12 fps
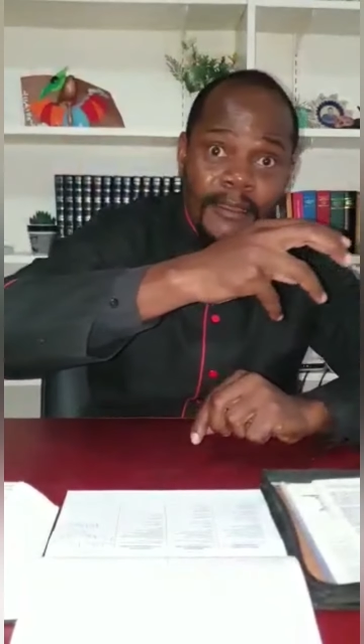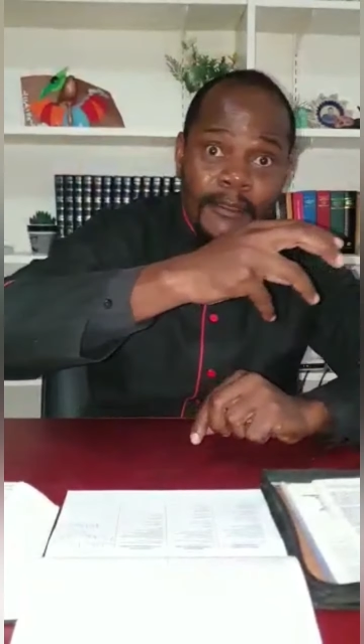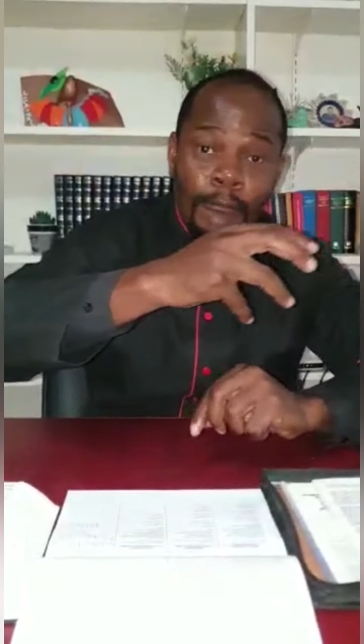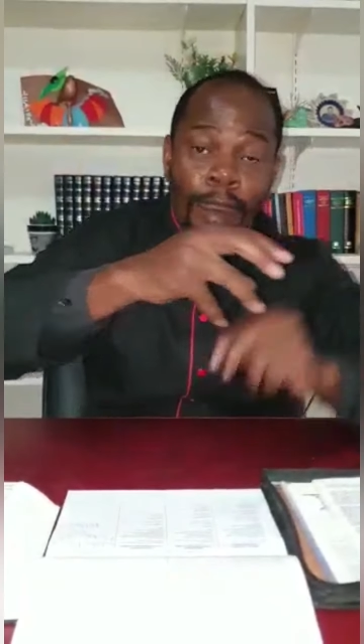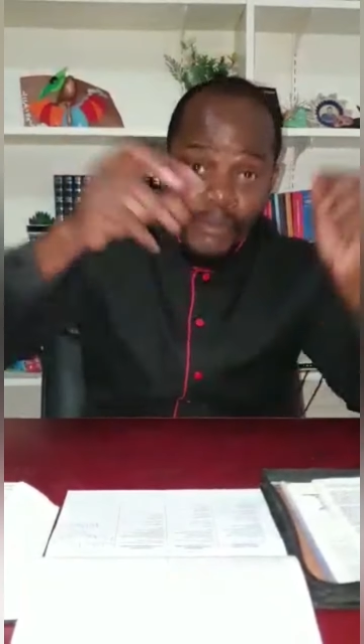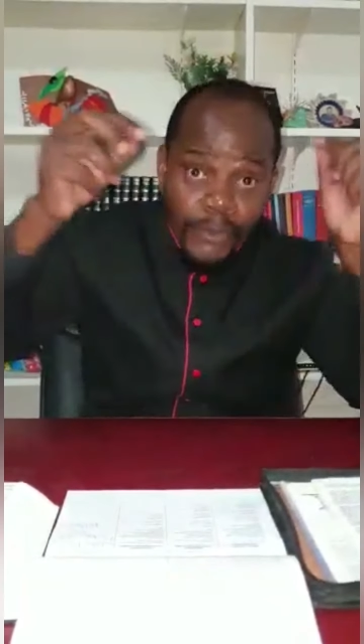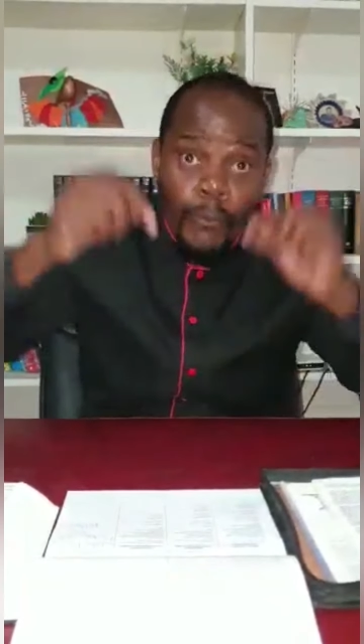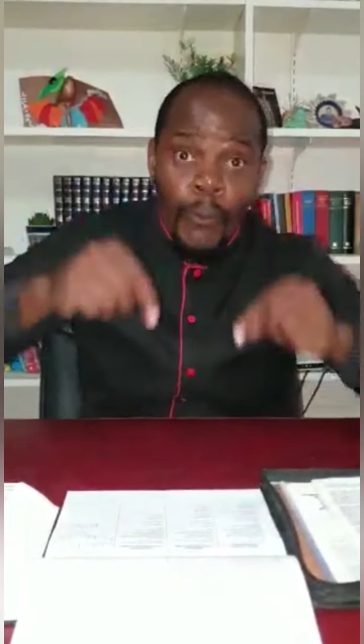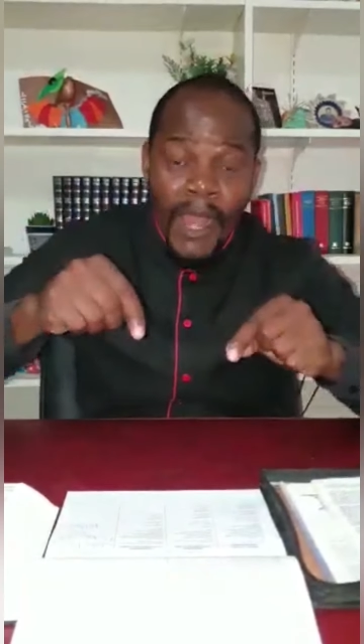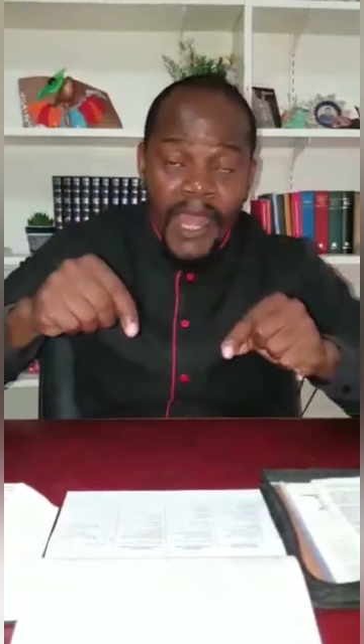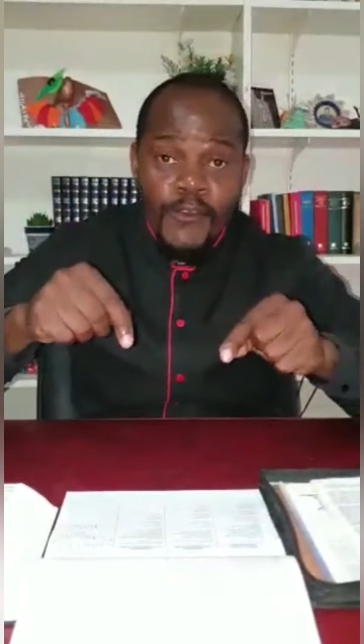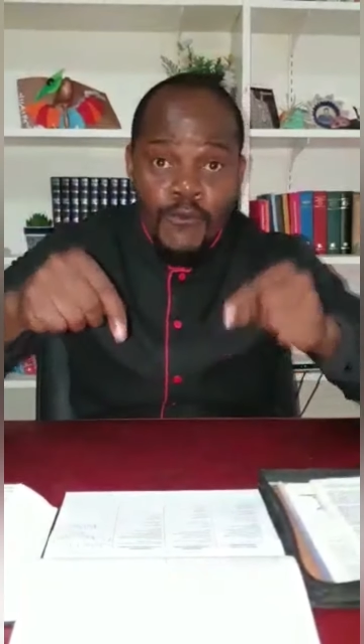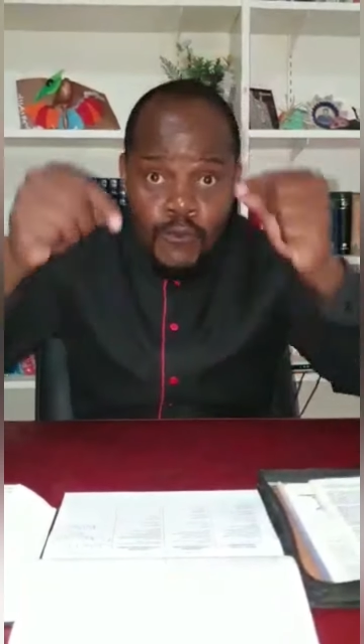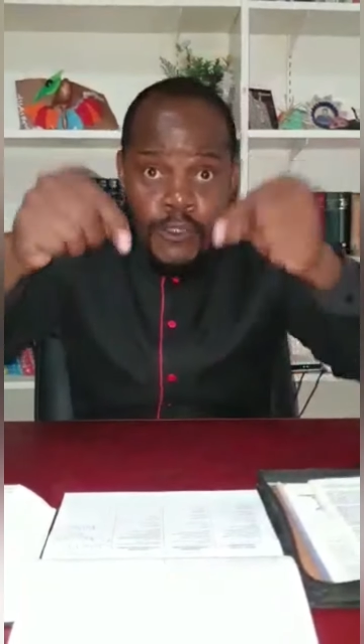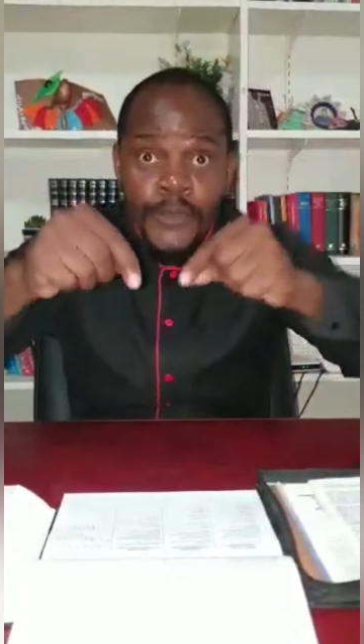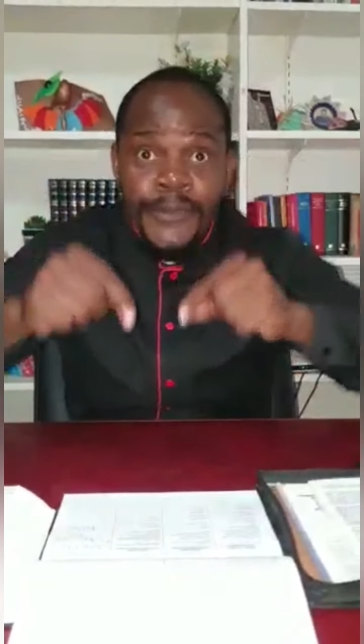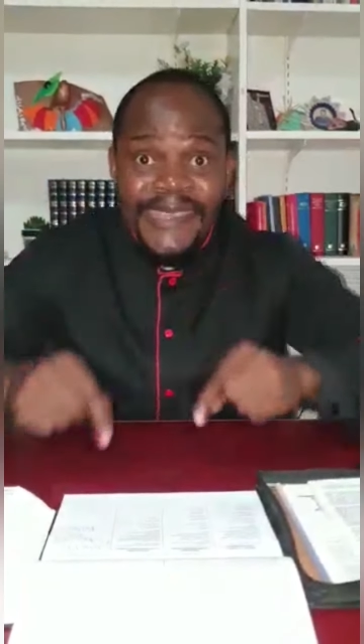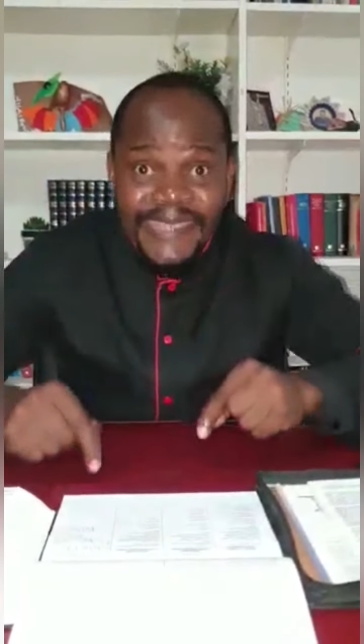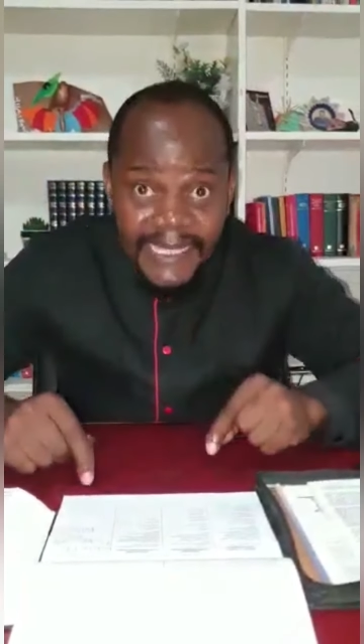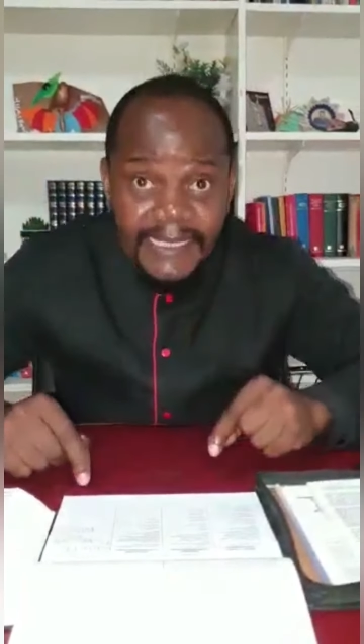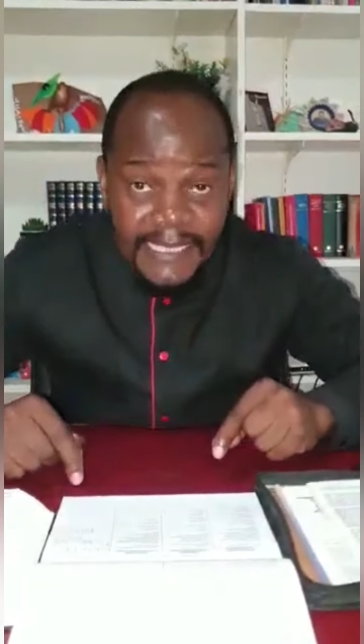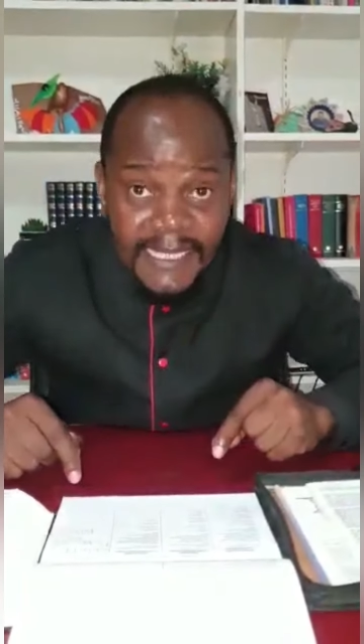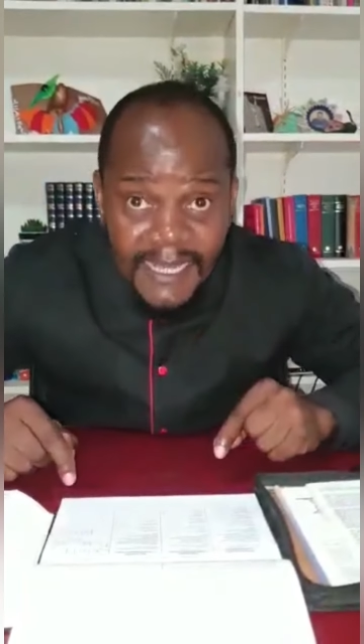with the one who created